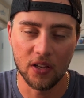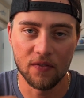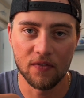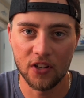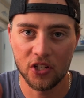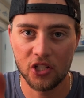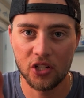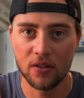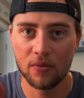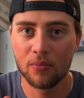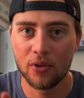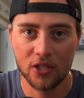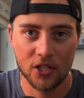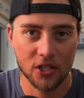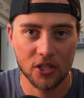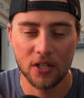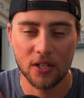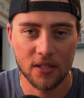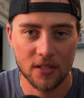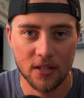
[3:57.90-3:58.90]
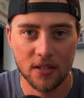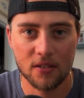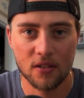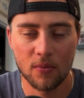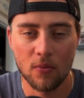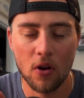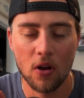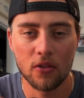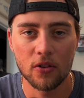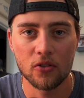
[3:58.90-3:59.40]
vision positioning
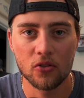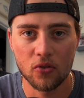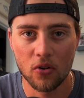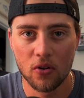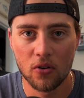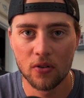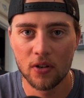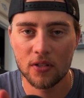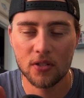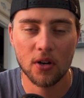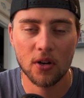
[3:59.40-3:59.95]
system on the drone,